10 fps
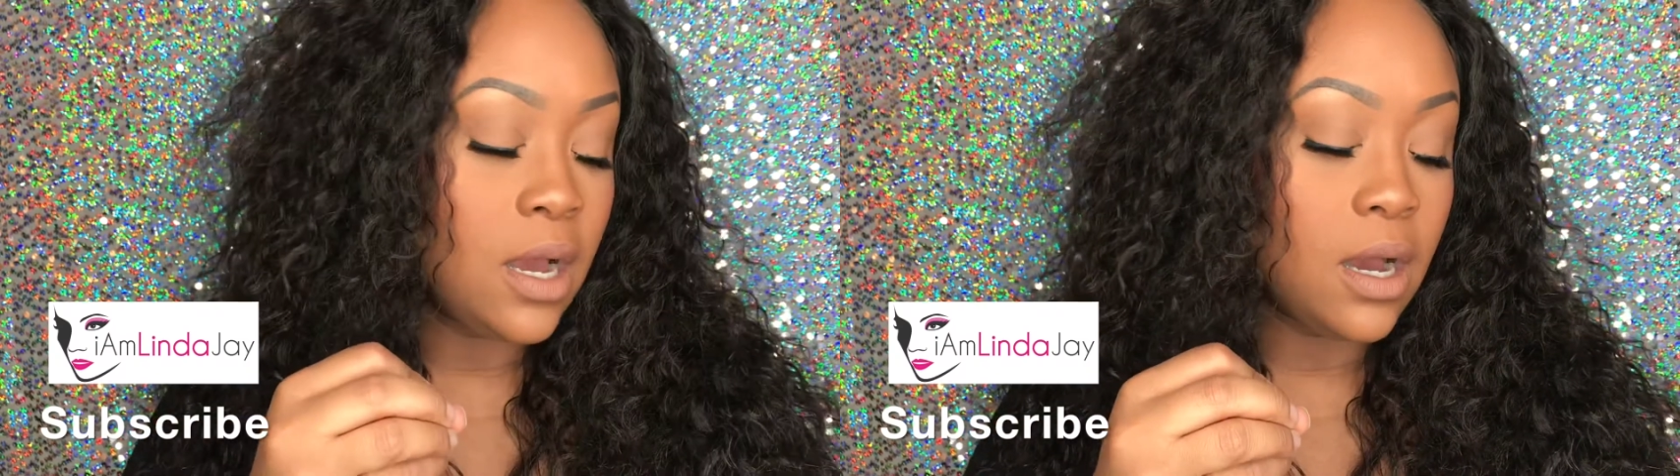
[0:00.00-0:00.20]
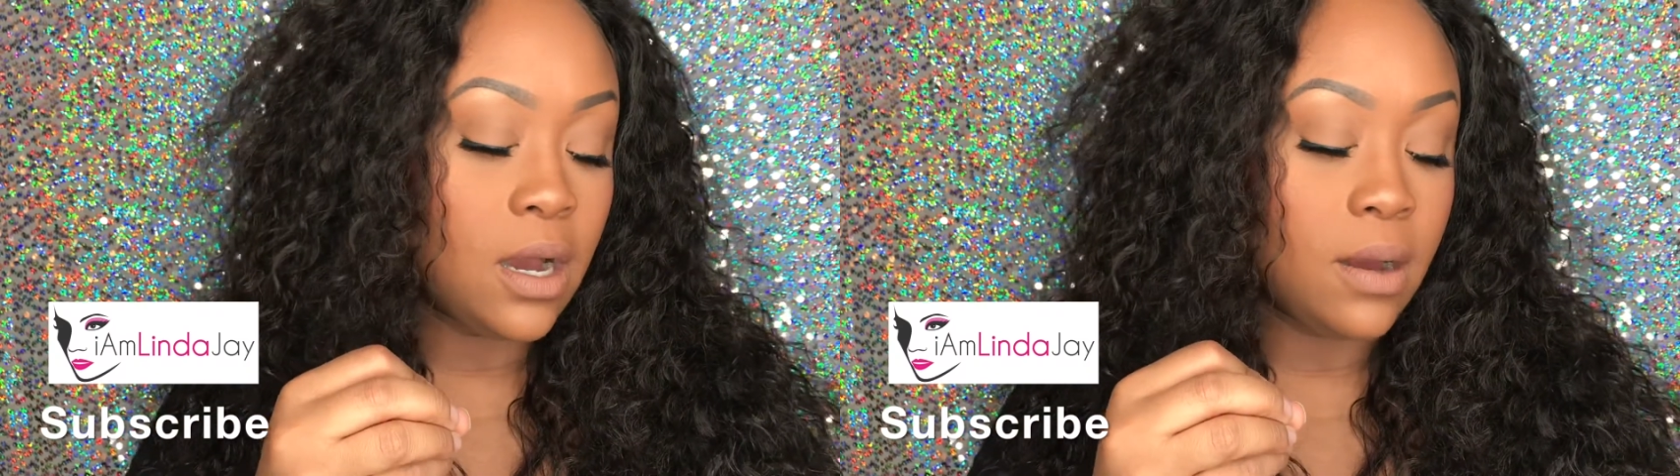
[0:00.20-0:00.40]

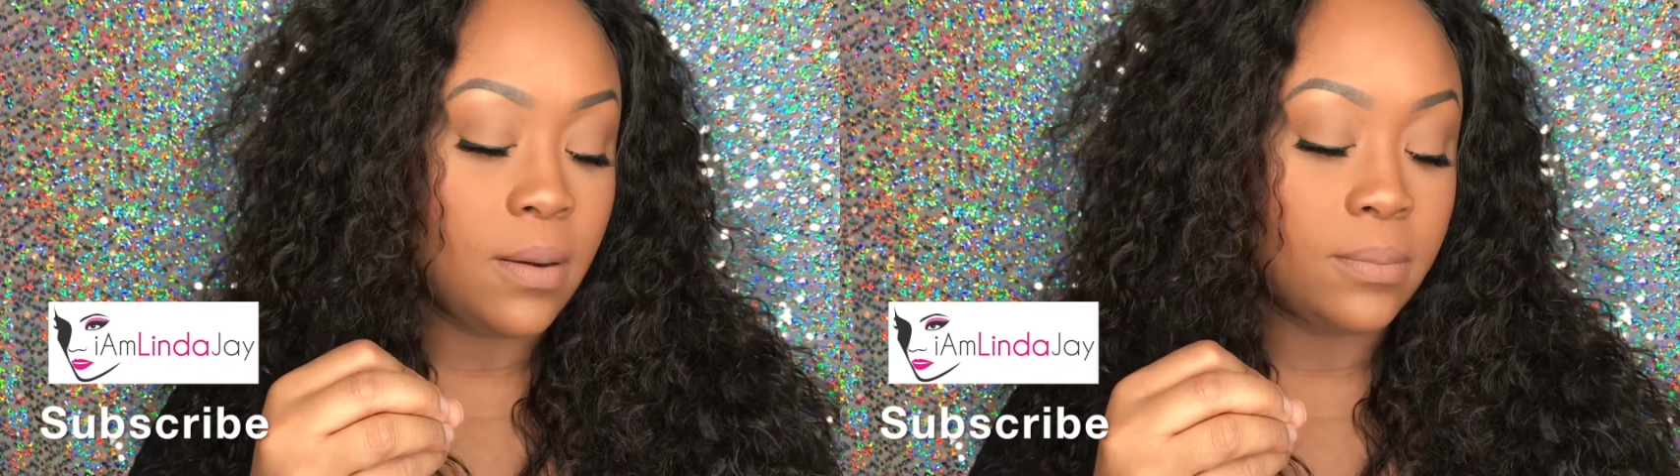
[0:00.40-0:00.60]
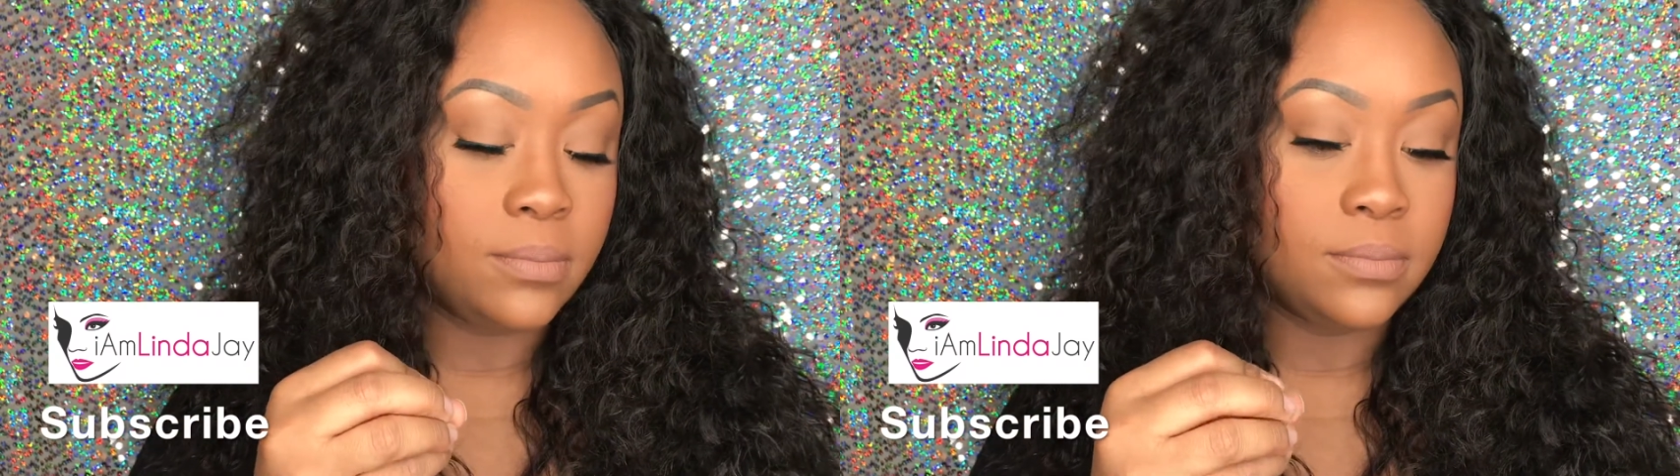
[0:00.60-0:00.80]

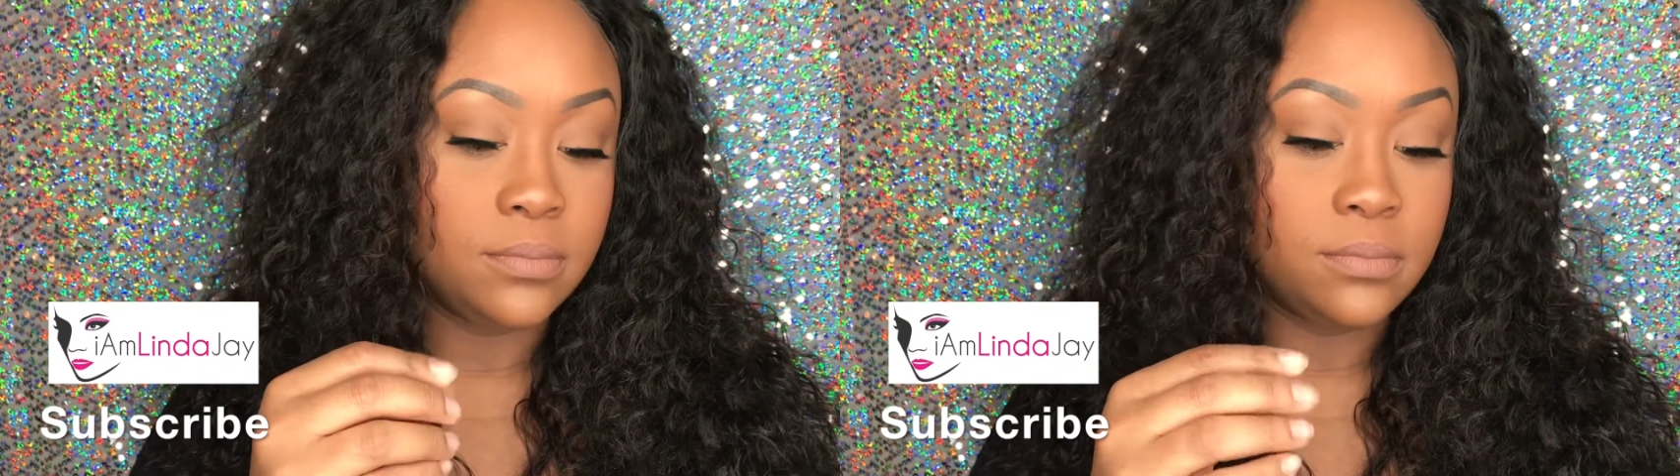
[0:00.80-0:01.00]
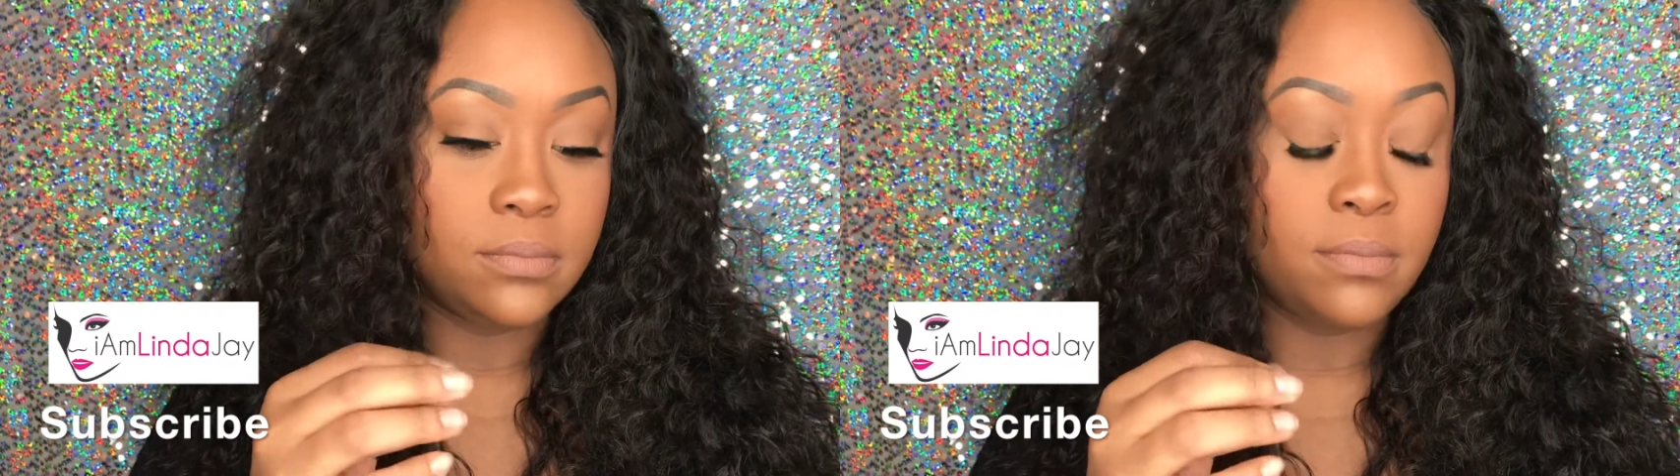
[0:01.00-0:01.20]

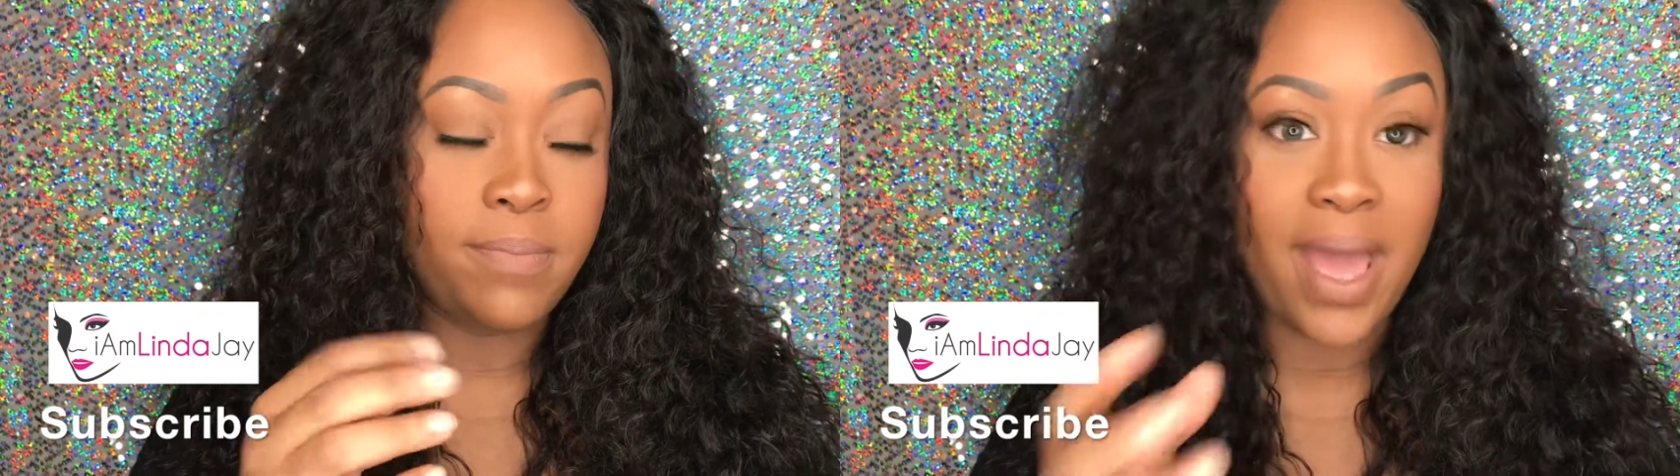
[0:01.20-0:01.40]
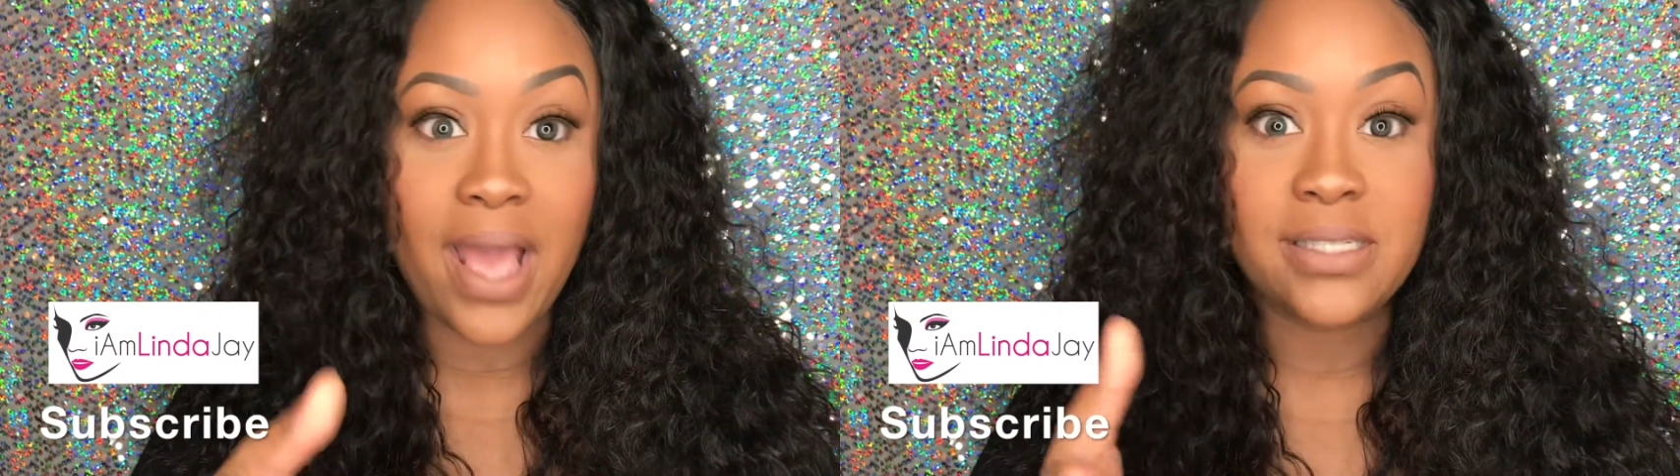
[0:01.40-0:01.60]

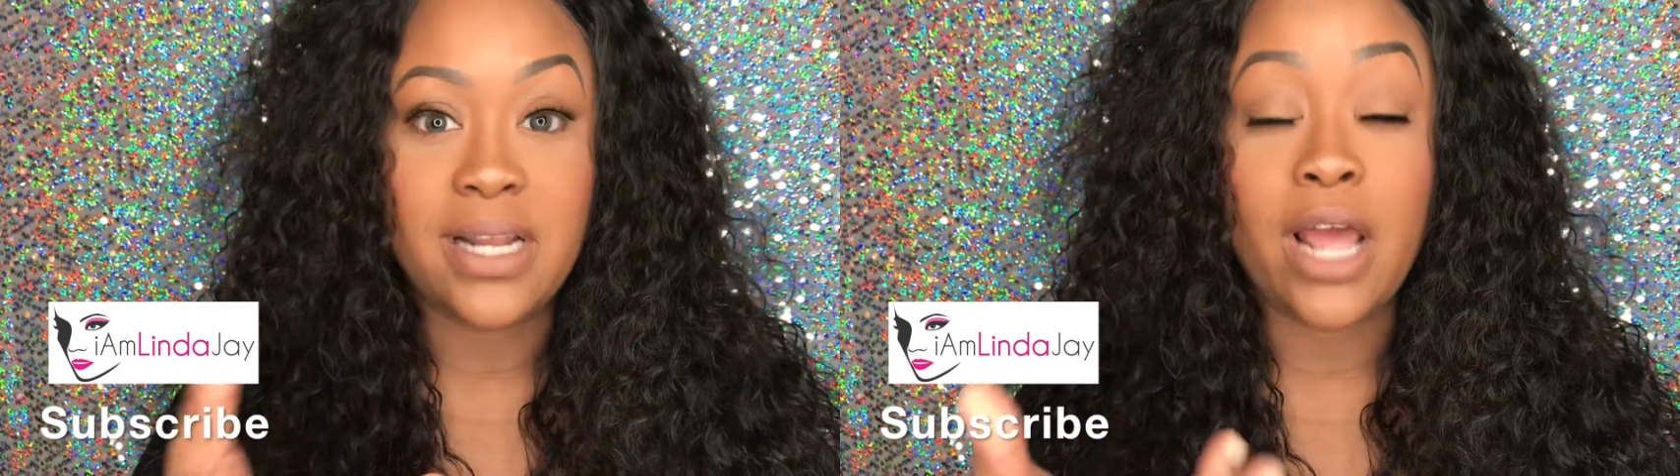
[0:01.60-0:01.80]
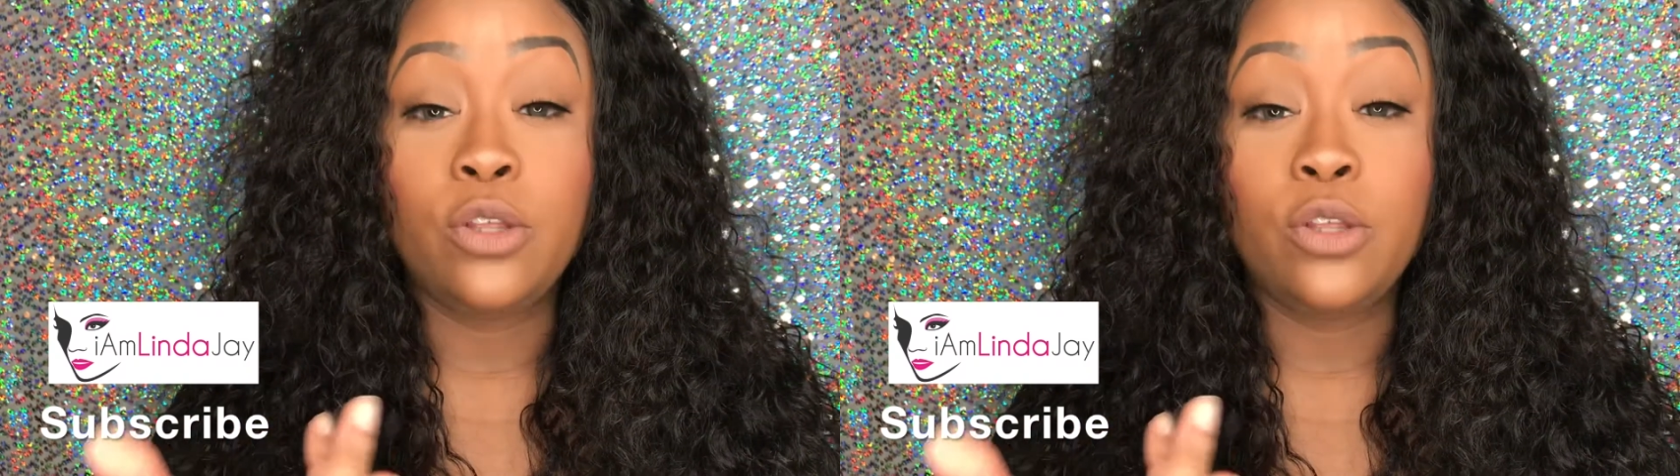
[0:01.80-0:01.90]
bags that I